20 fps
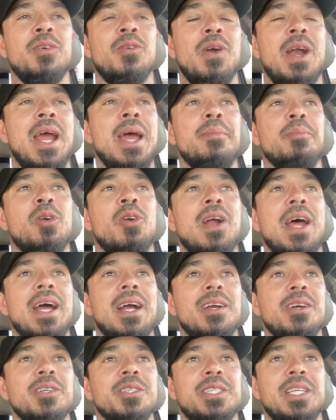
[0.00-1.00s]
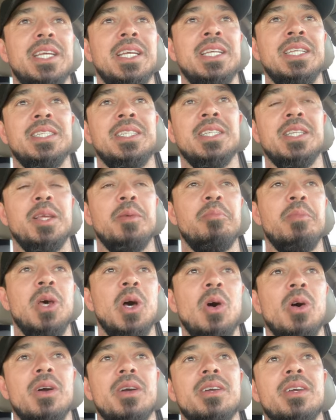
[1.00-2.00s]
graham crackers into the
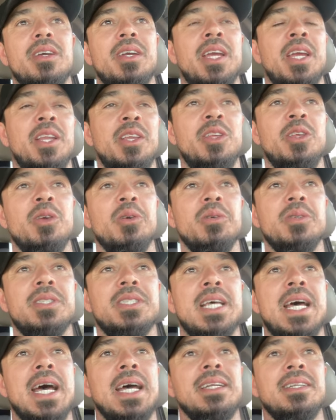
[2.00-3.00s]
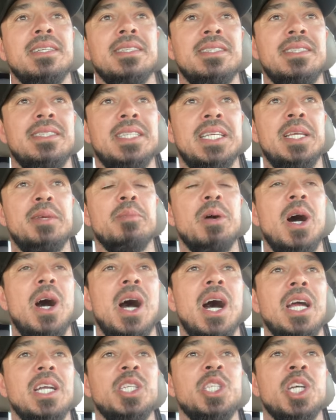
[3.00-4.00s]
milk and use that to steam a
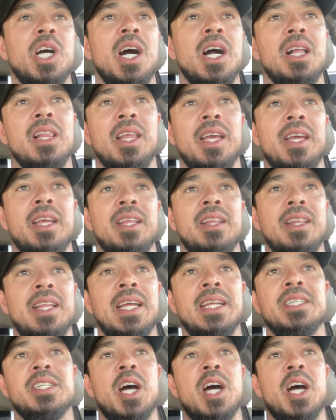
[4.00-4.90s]
hot chocolate and then